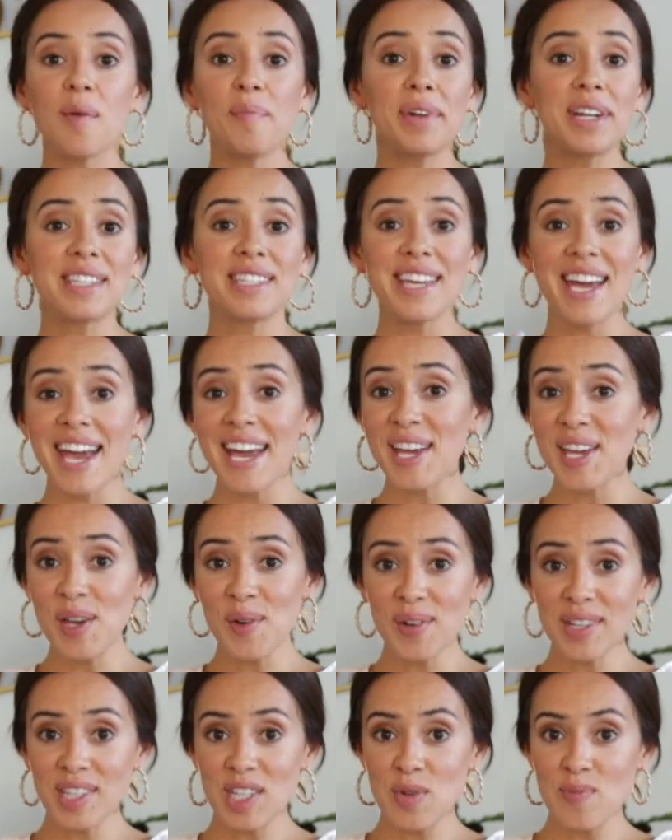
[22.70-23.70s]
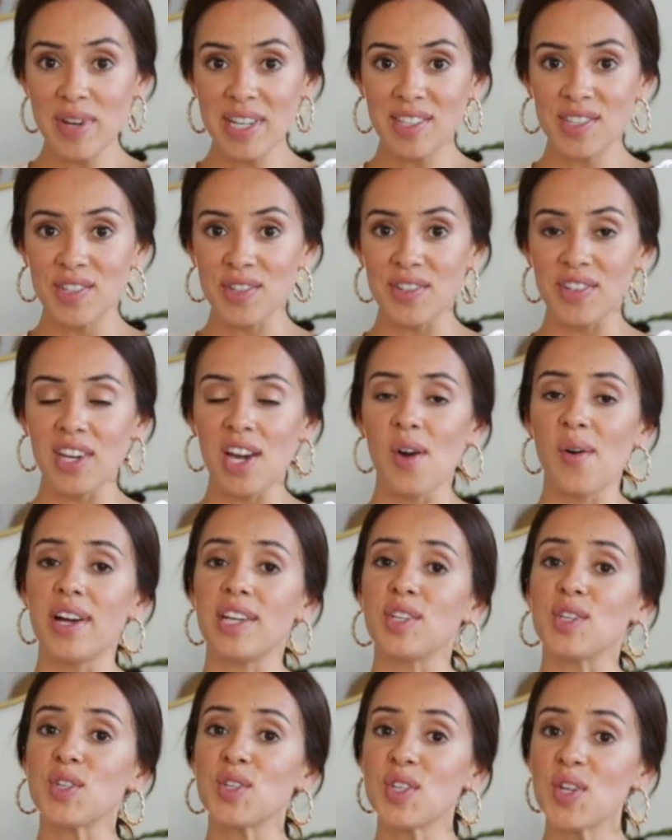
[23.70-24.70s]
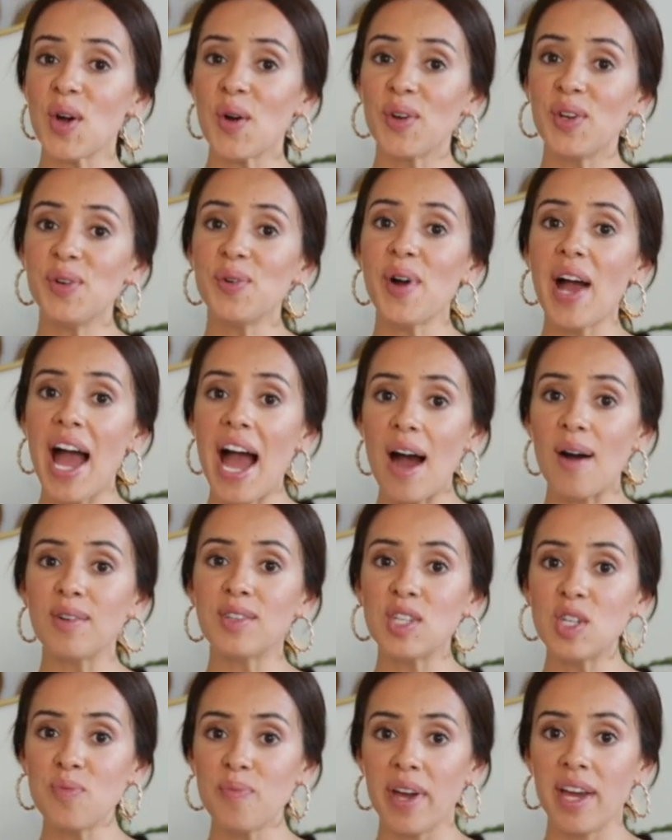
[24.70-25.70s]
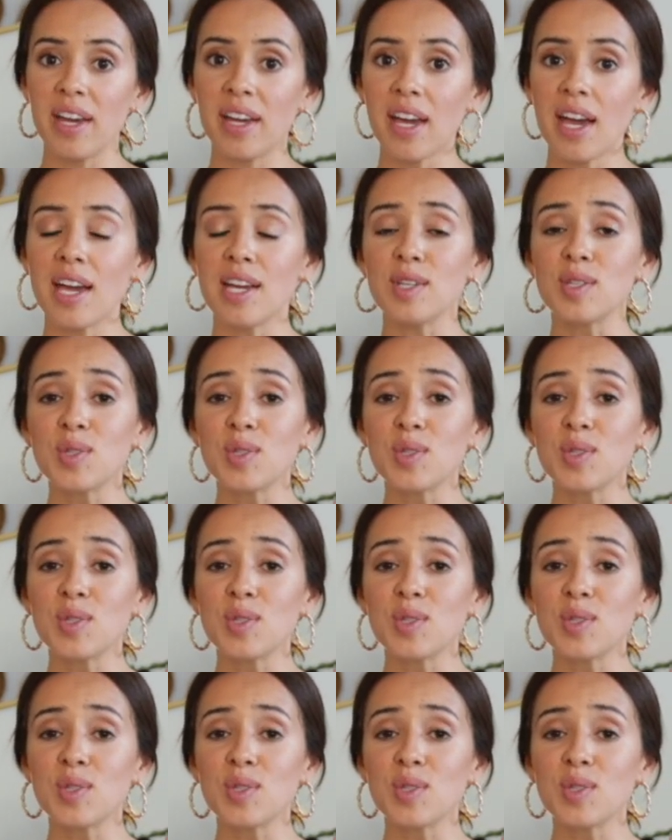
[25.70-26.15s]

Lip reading: I'm gonna take you into my studio and show you how to make a